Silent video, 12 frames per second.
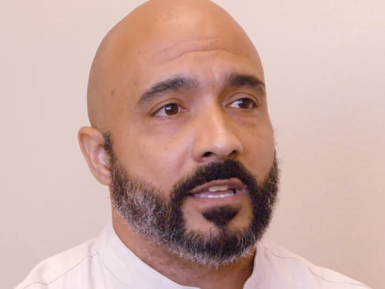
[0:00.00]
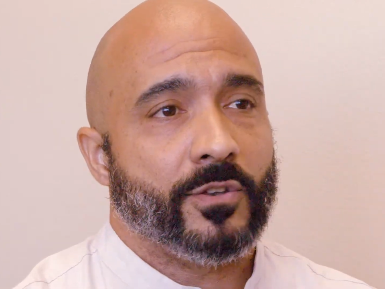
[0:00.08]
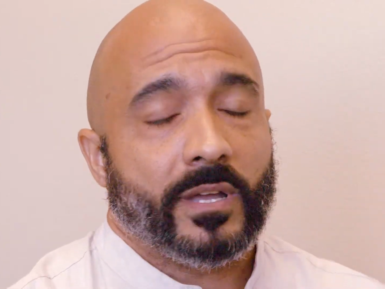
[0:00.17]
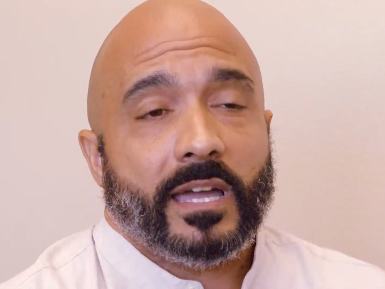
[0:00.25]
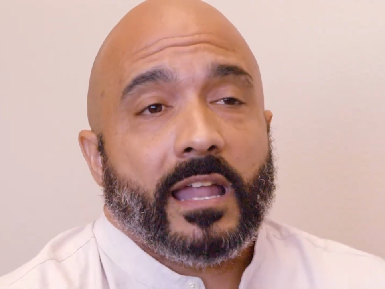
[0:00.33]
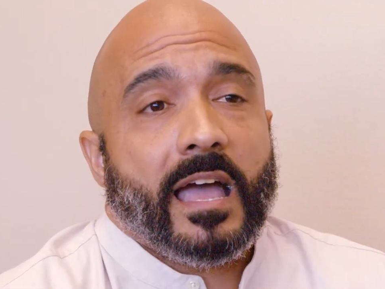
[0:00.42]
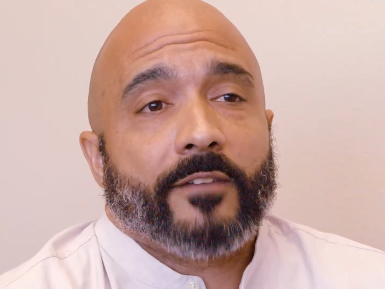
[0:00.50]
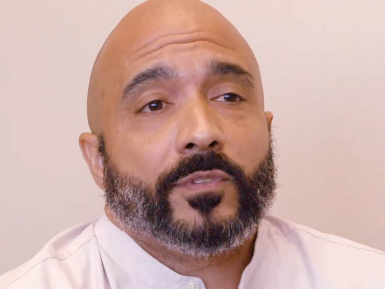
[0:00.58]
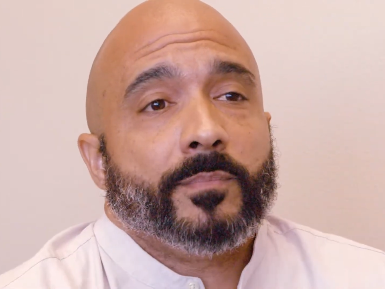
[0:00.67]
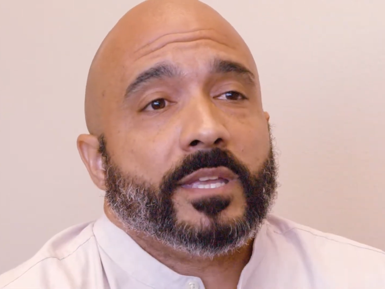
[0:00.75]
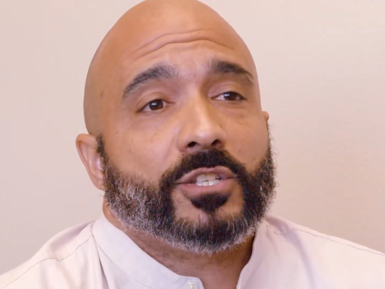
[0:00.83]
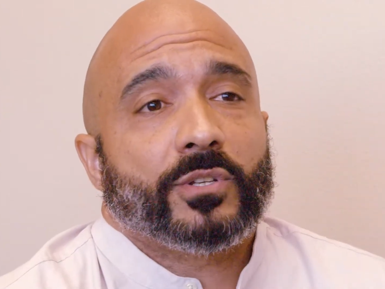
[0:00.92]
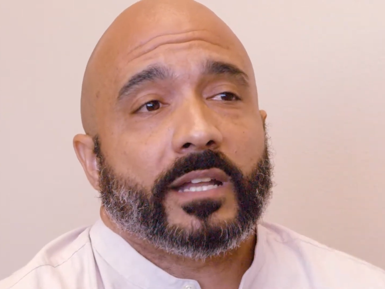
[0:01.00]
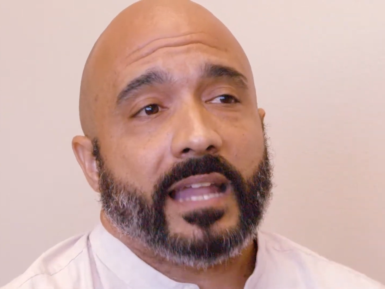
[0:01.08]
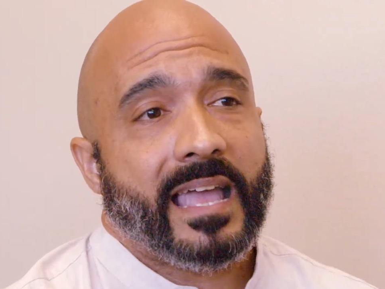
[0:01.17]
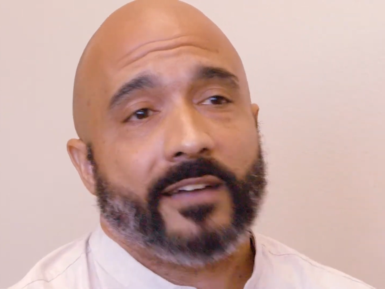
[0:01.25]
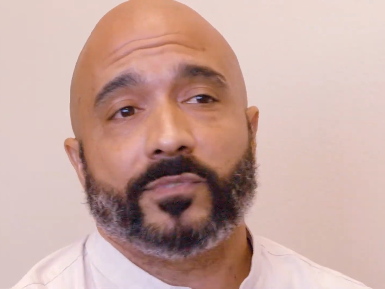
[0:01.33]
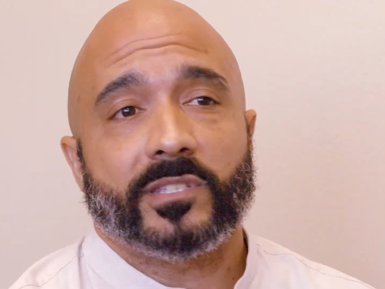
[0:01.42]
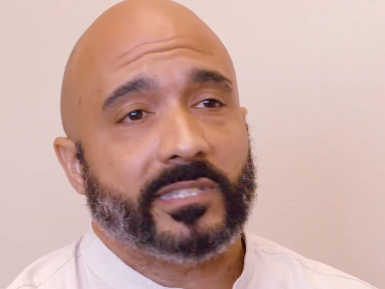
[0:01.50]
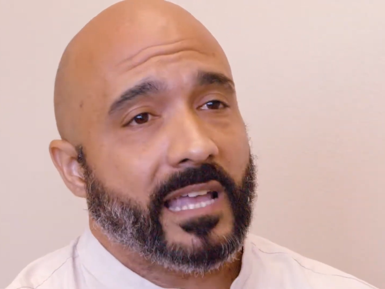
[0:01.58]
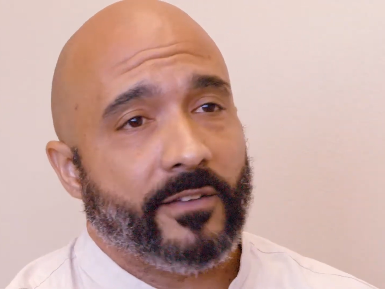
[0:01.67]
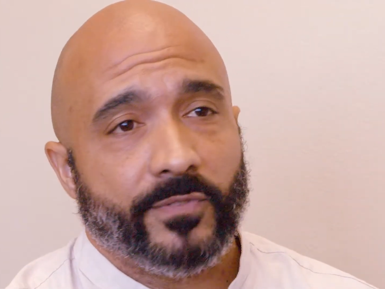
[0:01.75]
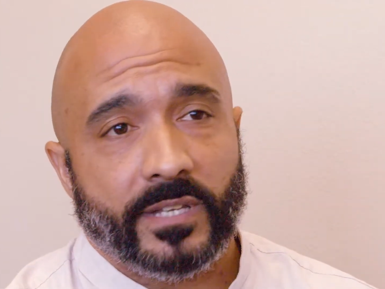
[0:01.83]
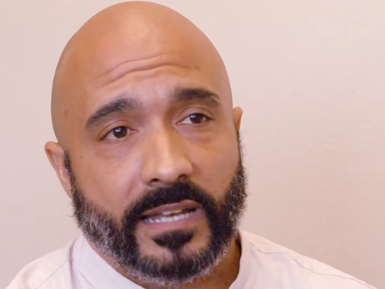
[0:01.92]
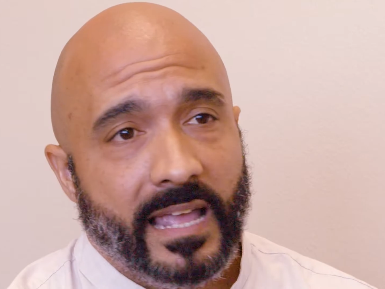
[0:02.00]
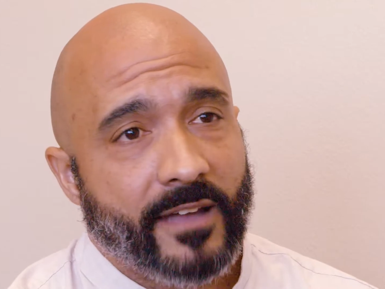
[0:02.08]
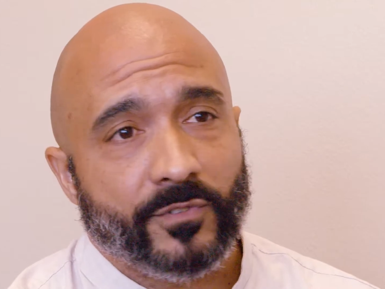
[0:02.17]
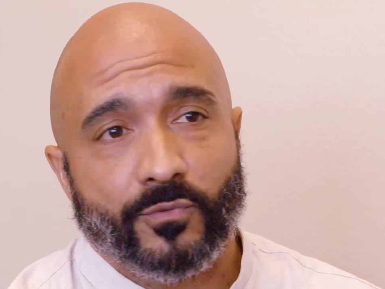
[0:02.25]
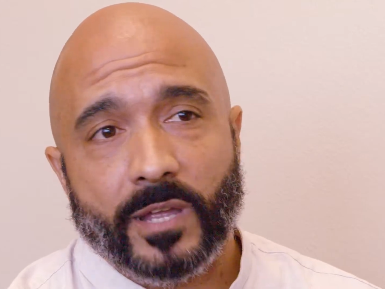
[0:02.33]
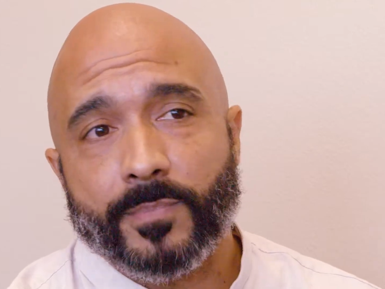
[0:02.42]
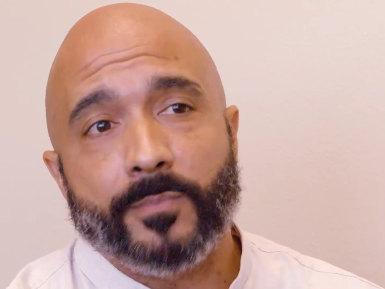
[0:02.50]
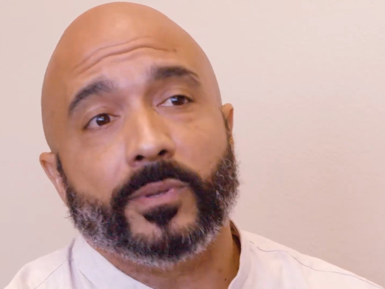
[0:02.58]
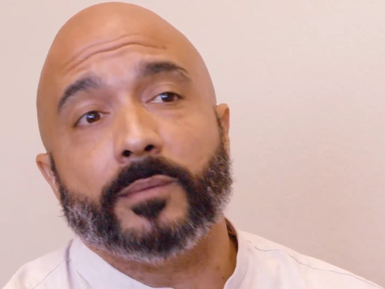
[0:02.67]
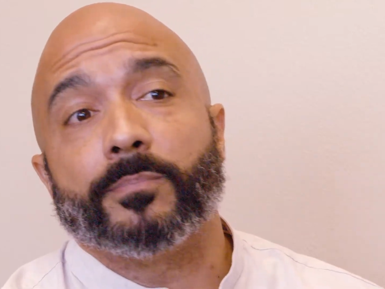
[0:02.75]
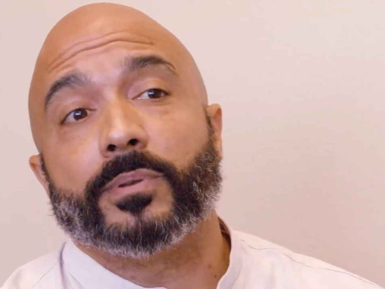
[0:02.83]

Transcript: I have to make sure that I have the staffing and I have the right people in